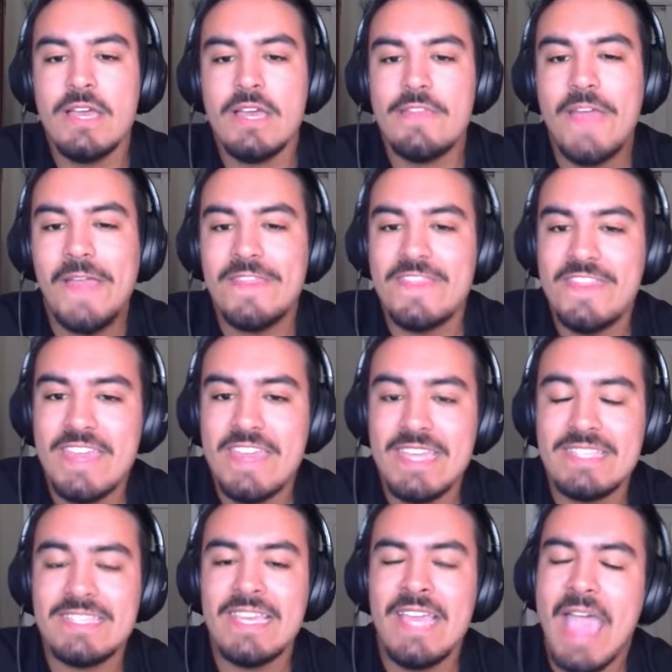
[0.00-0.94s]
that
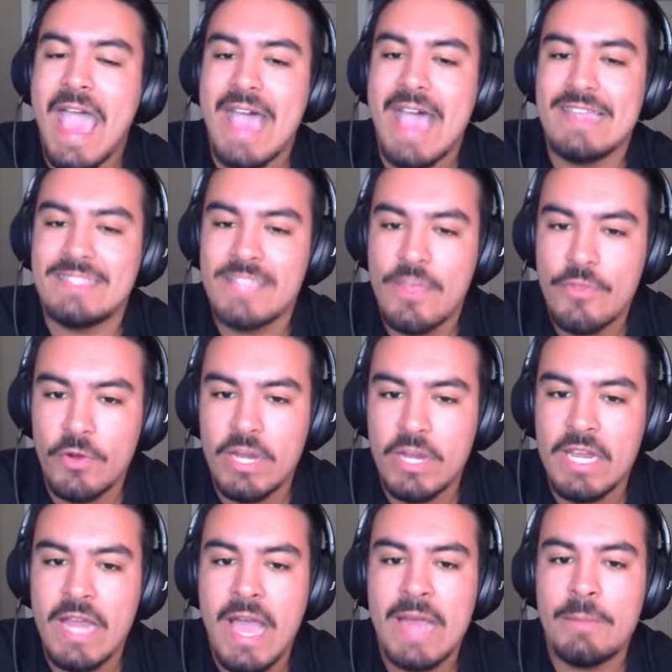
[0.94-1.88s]
this adds
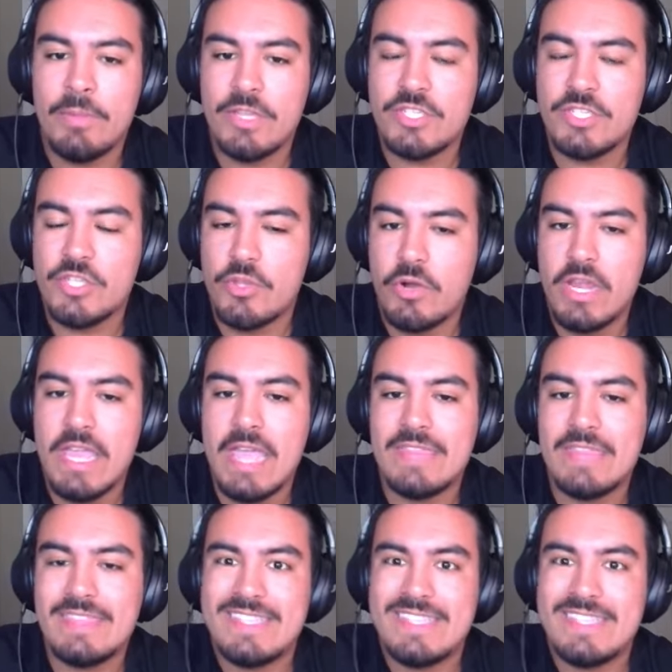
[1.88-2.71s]
39 plus 38.